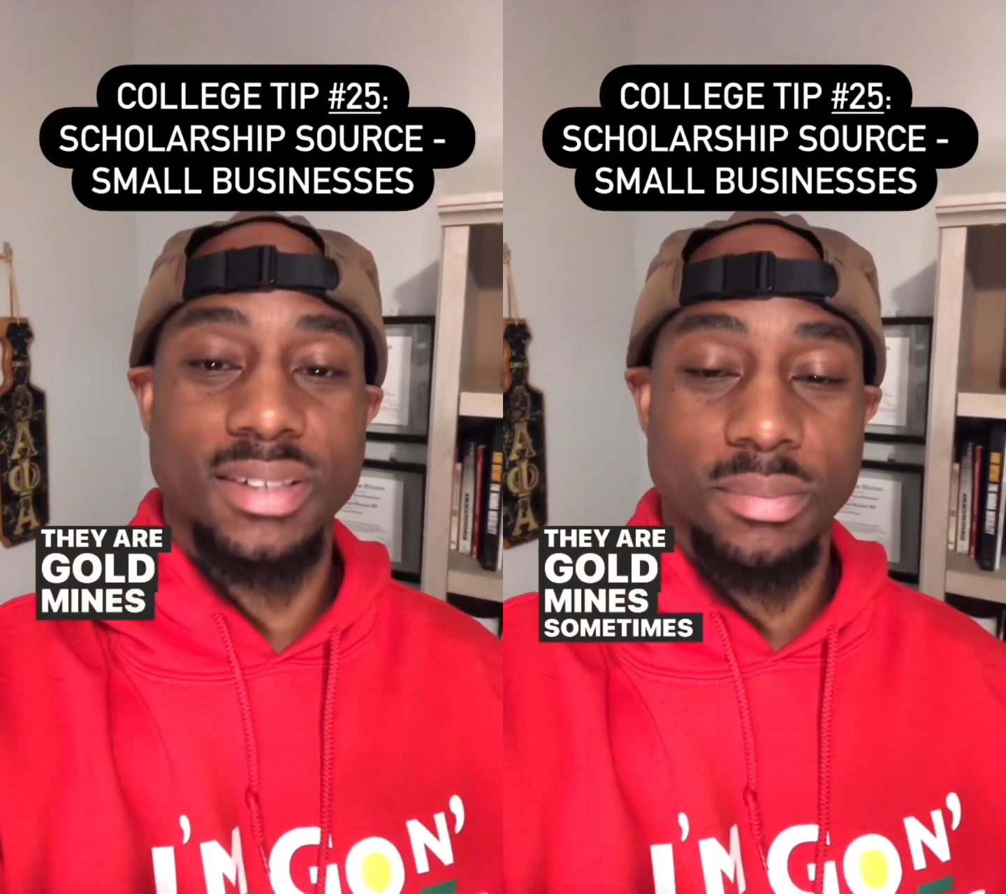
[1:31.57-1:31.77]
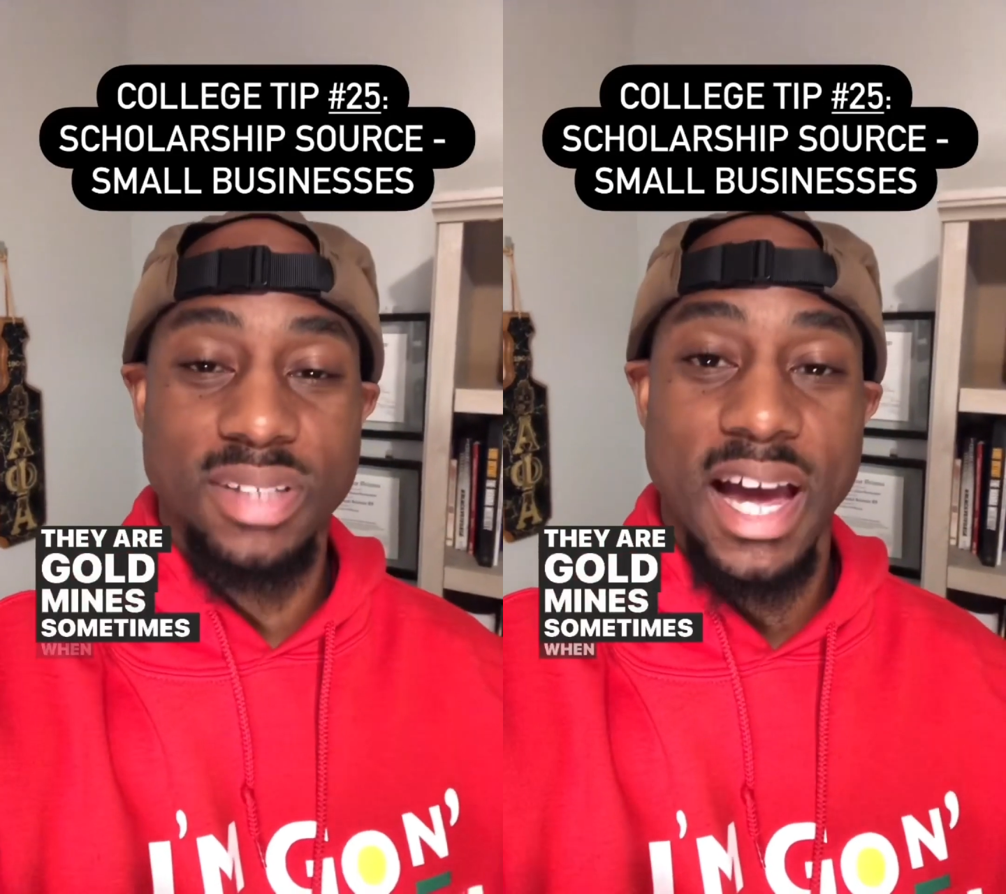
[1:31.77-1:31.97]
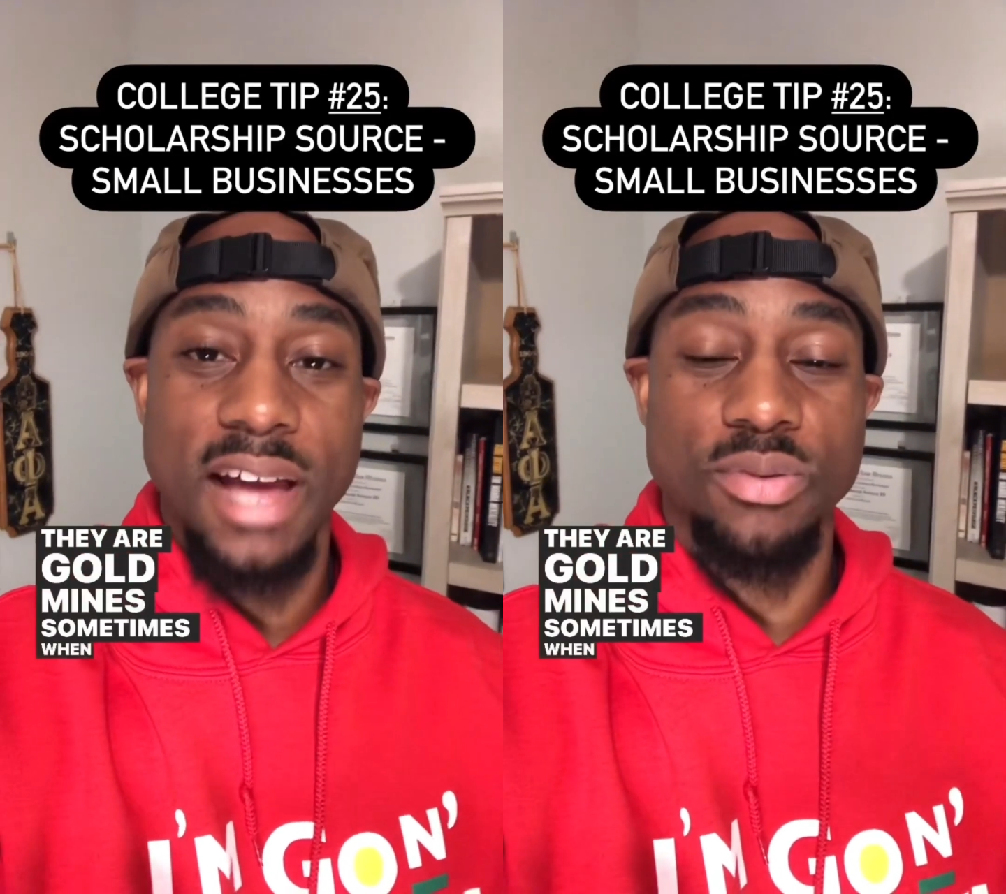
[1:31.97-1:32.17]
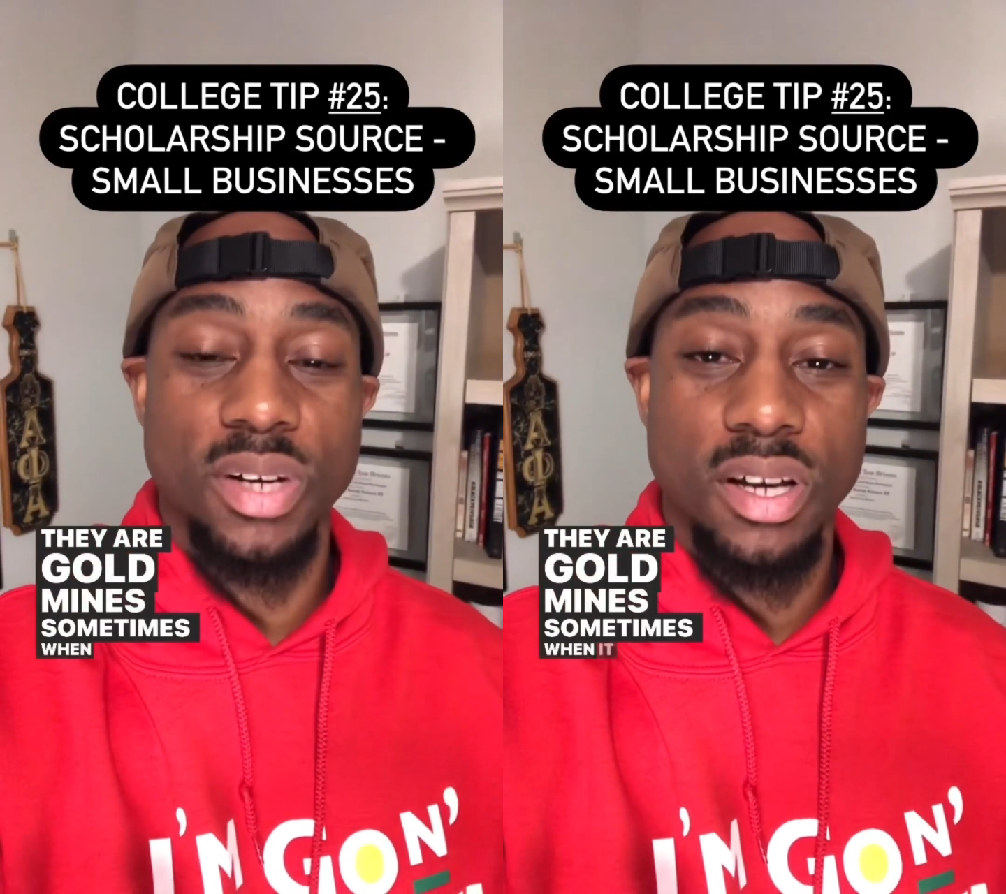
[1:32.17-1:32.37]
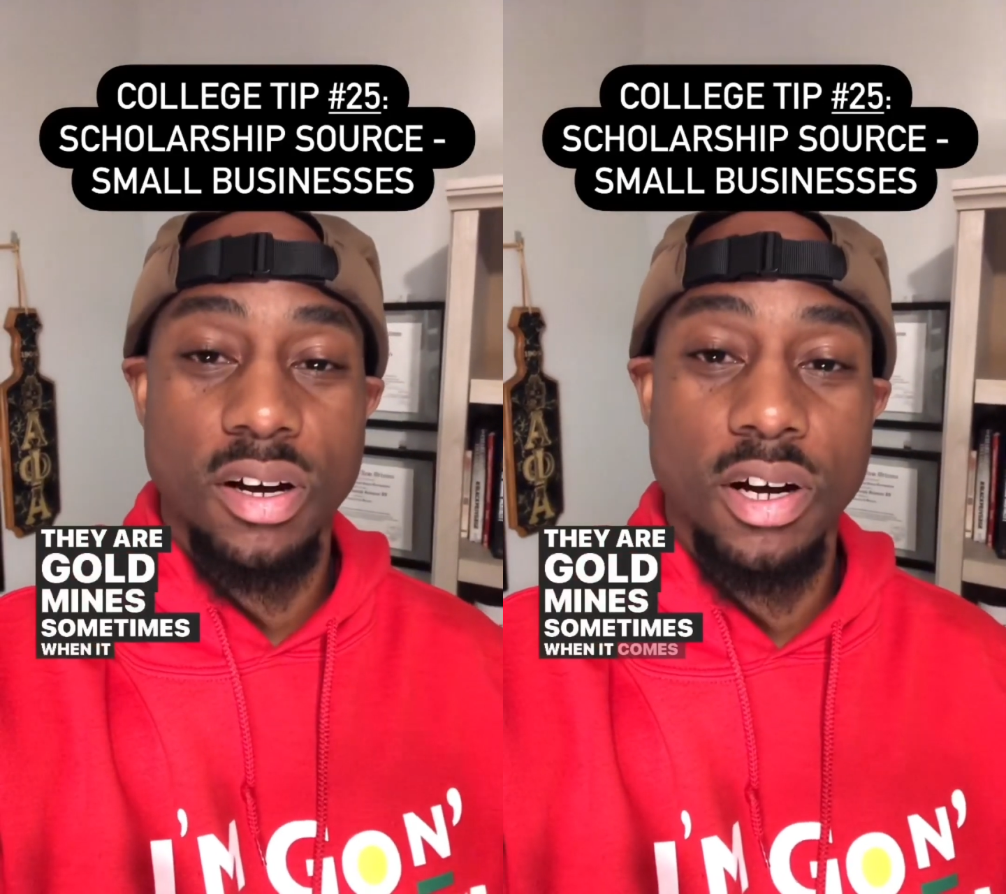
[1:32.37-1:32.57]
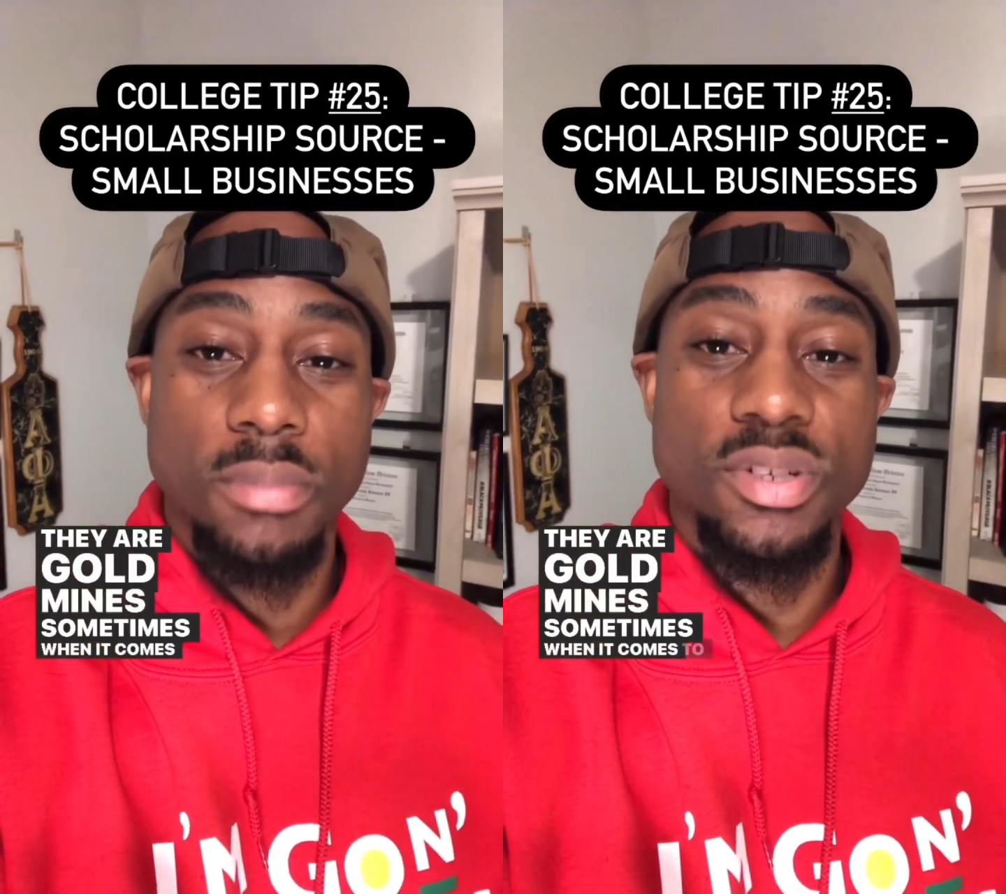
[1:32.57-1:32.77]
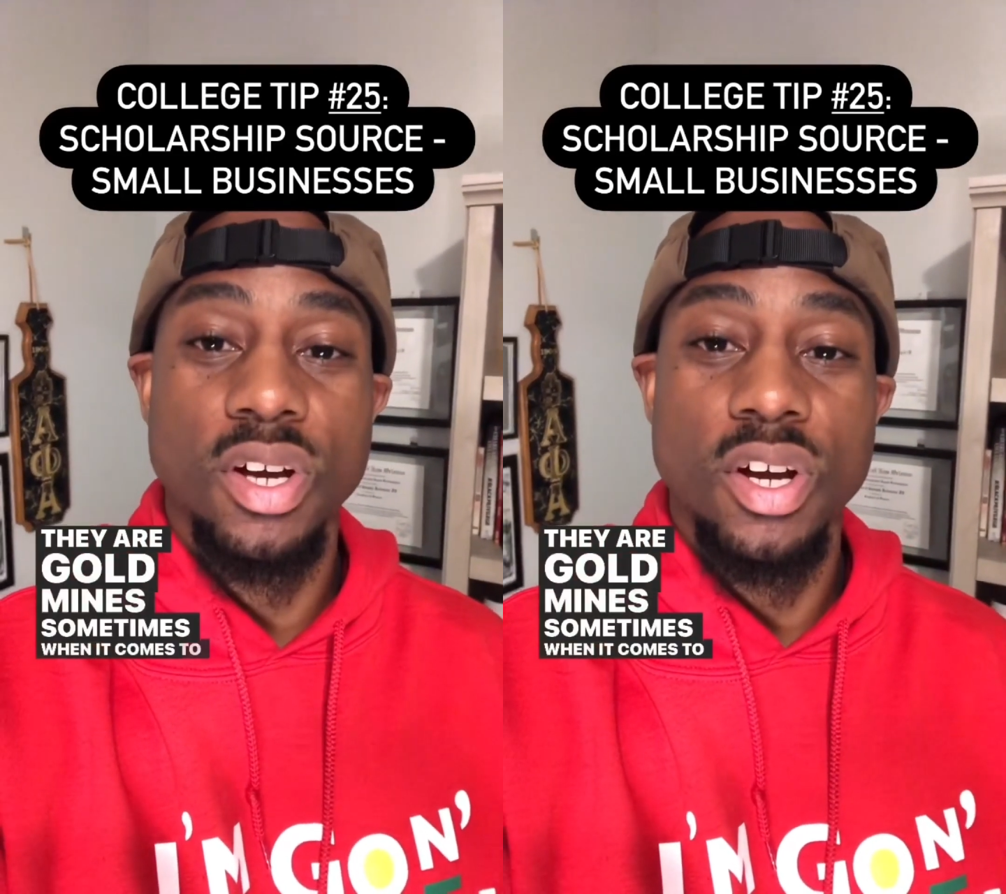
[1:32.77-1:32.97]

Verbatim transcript: sometimes when it comes